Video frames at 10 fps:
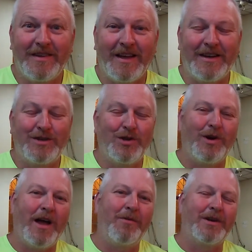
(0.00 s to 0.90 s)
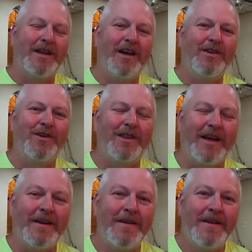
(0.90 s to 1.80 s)
And so I would tell you
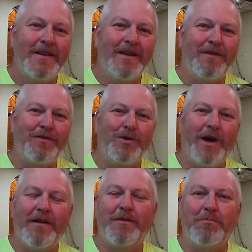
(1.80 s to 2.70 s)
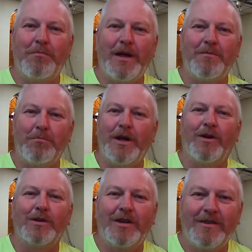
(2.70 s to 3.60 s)
that if you haven't been
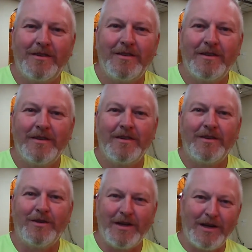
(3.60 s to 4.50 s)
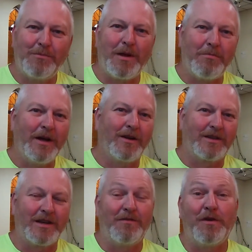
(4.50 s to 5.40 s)
built, you need to be
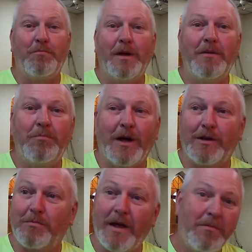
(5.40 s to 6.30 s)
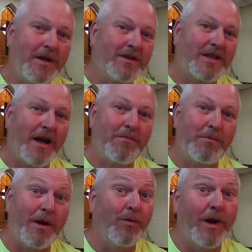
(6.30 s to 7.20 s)
built. And if you've been built, maybe it's time
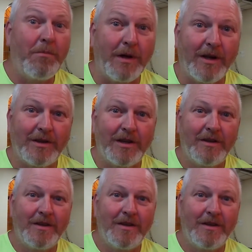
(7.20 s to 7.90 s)
to be rebuilt.